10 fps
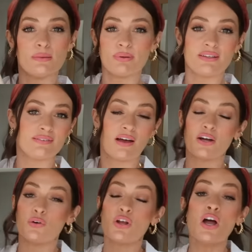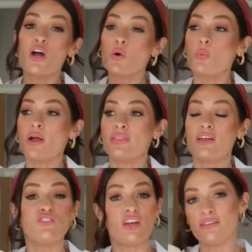simply styled
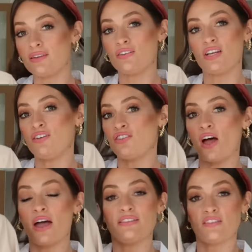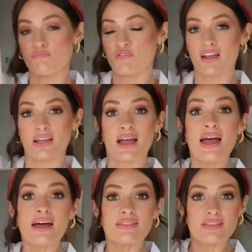with jeans and a t-shirt in spring,
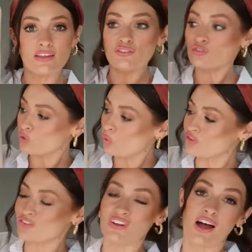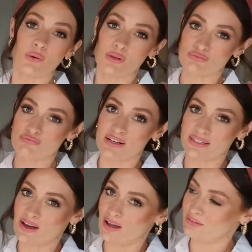this shorter style looks really
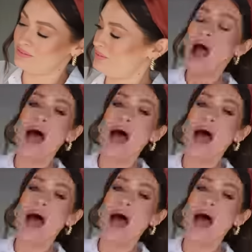nice.